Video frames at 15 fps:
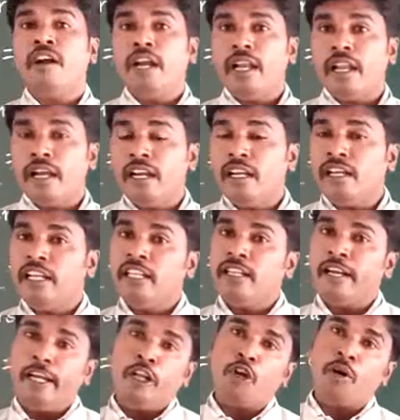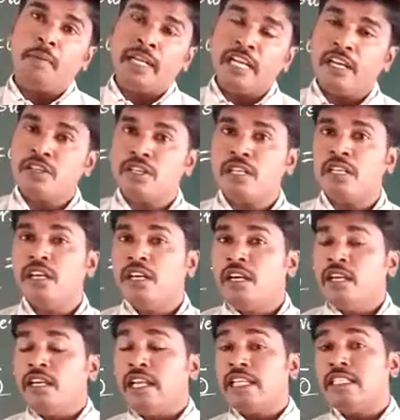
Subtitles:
100 in the denominator,